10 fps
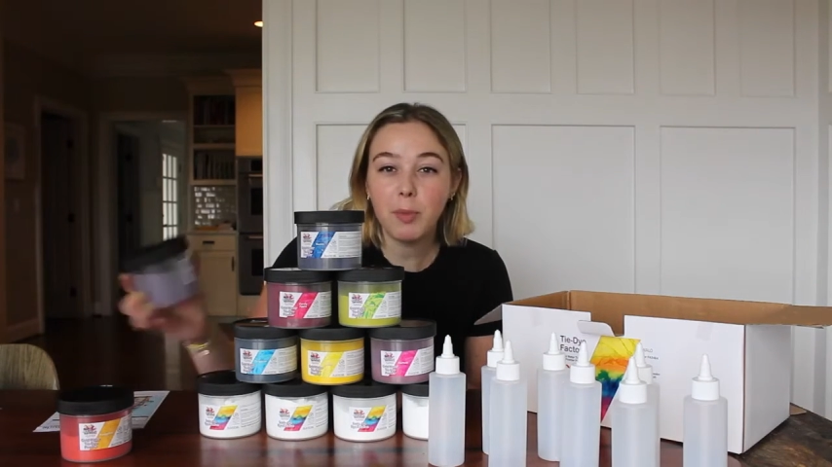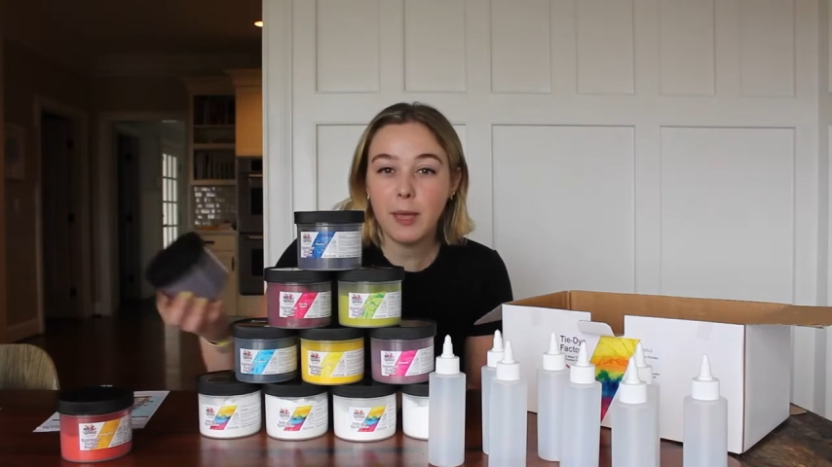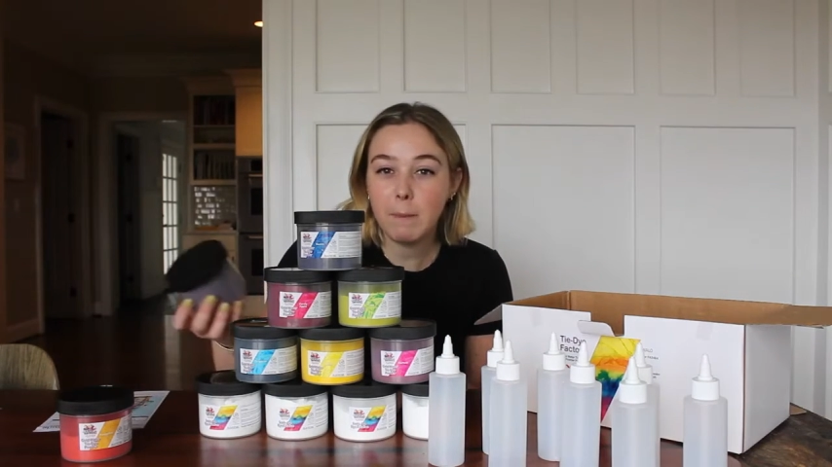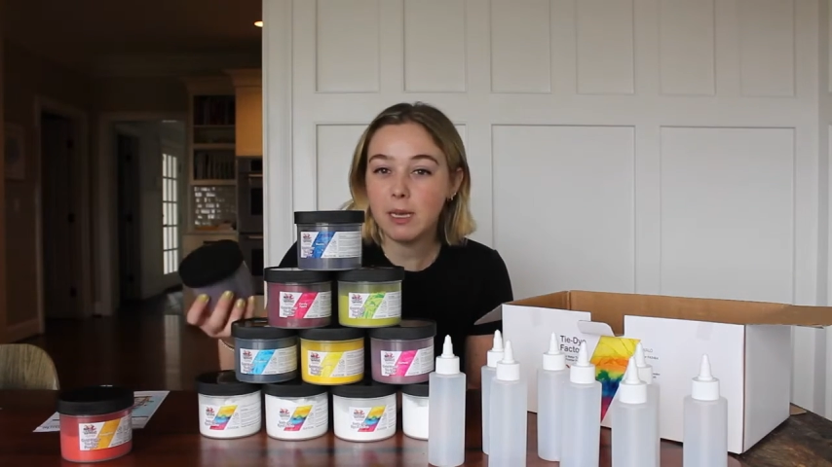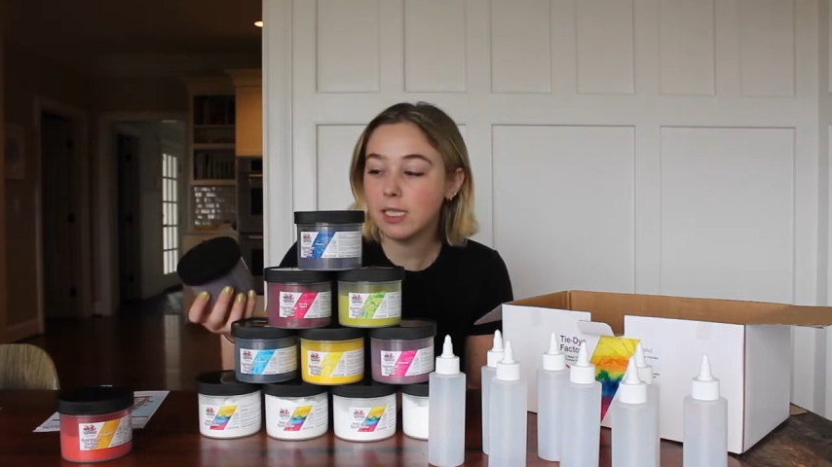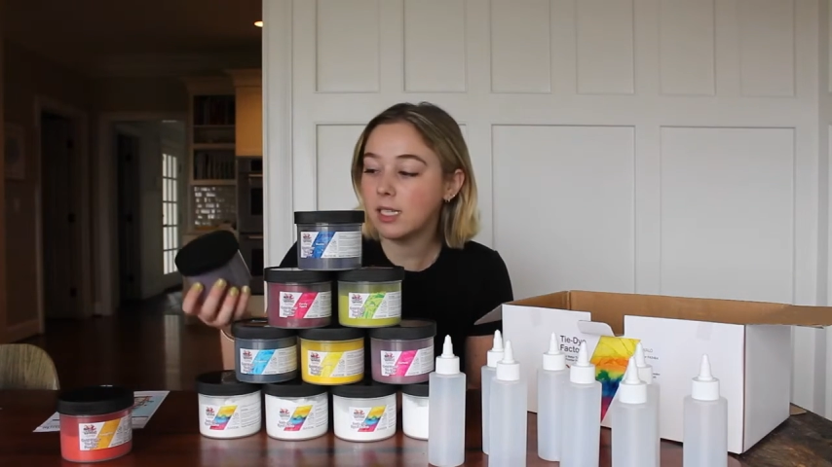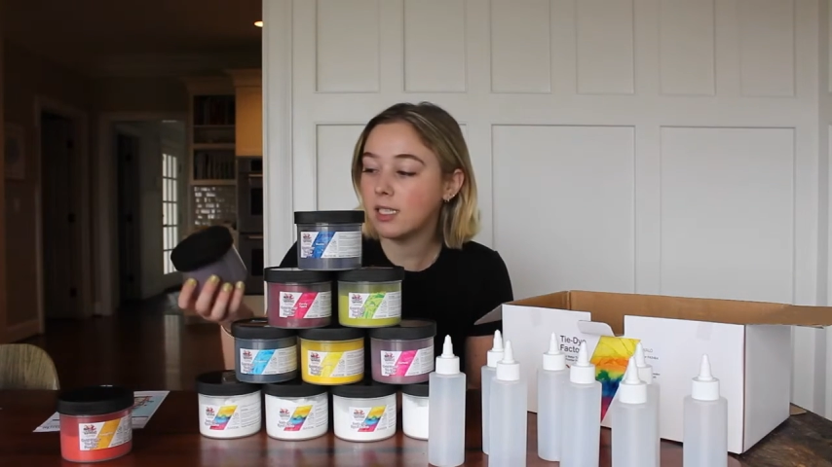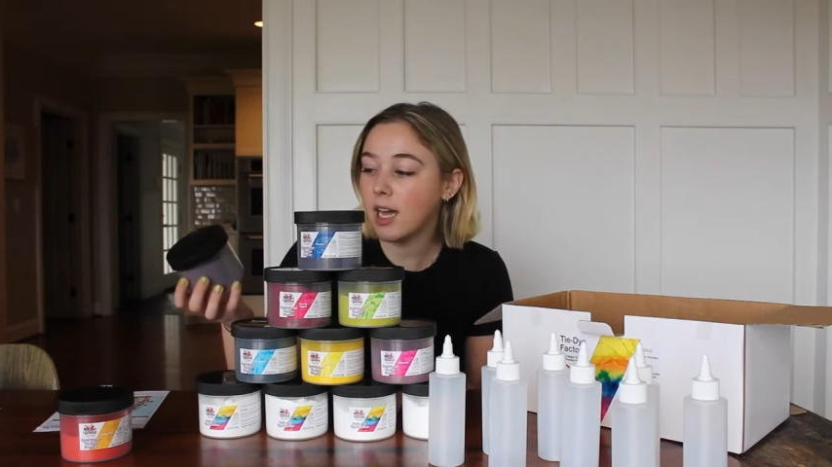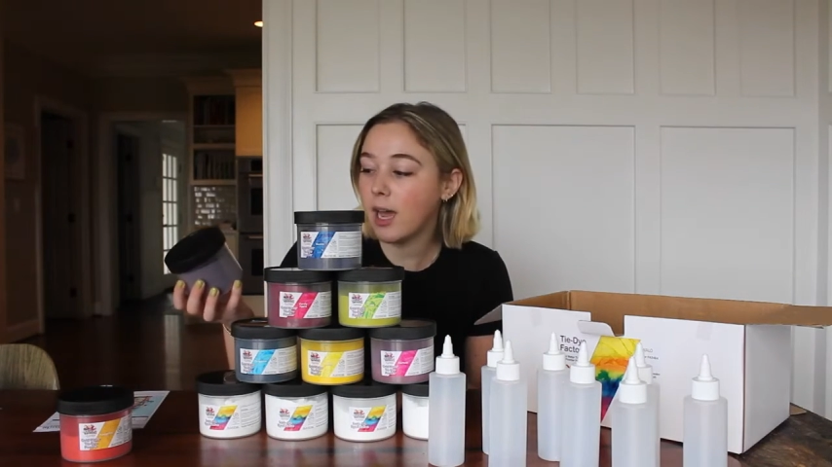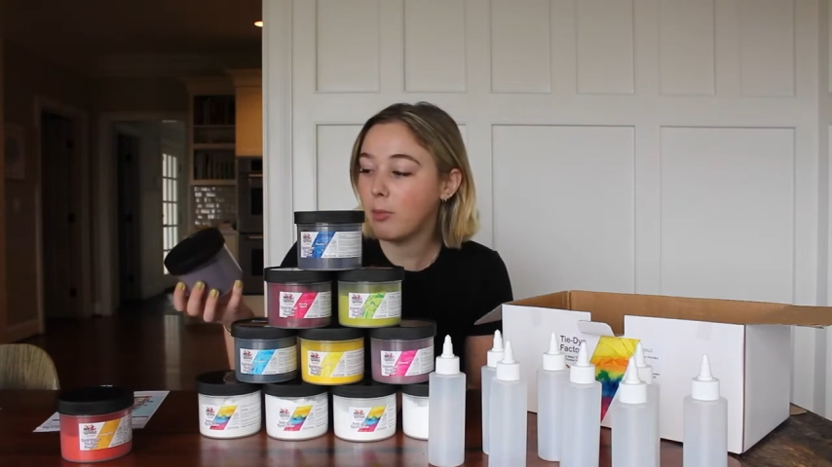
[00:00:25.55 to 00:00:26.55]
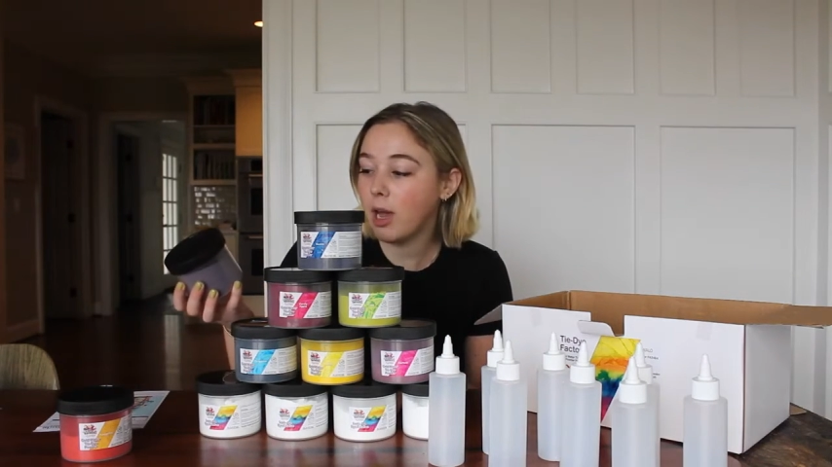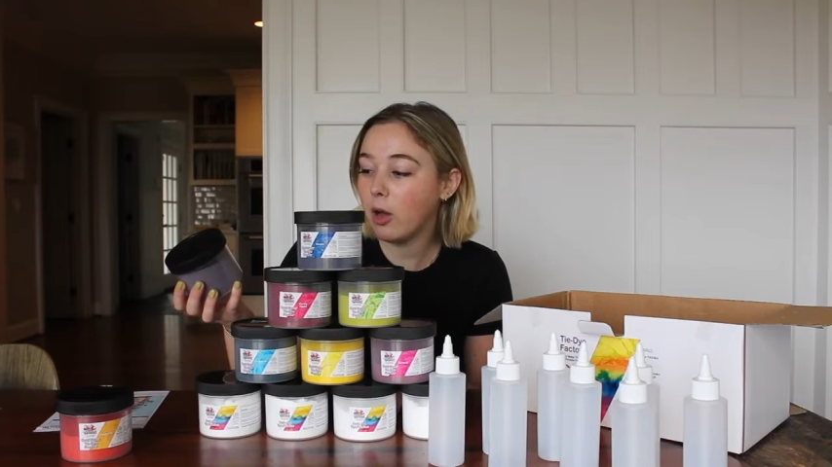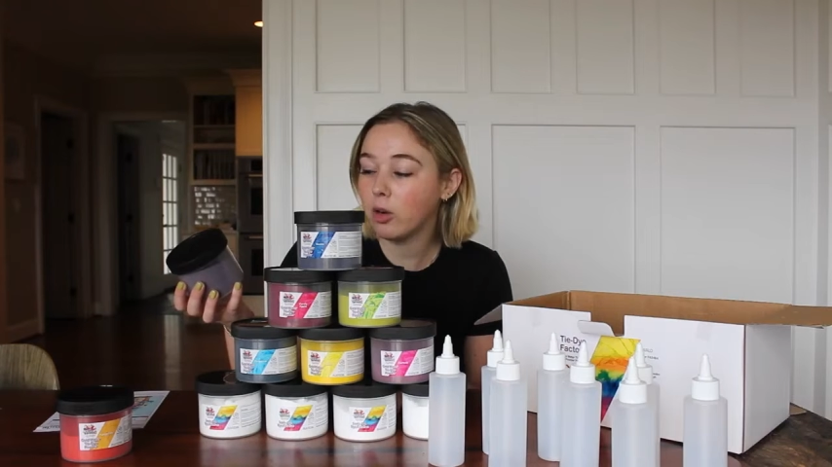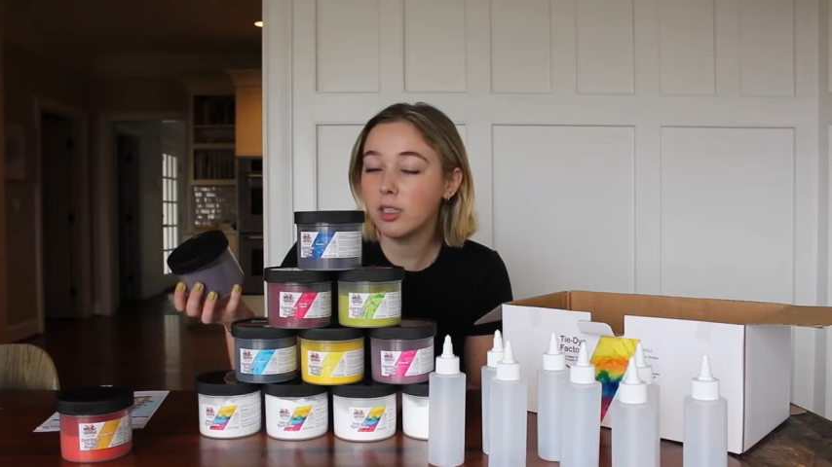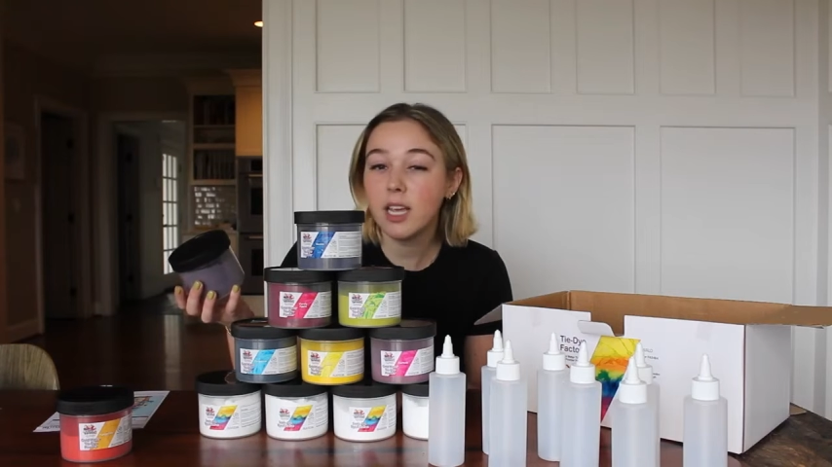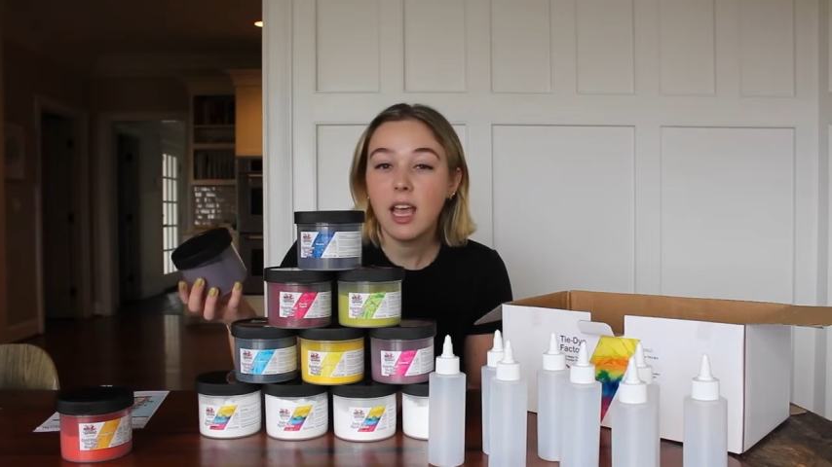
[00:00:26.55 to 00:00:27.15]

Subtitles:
pigmented dye powders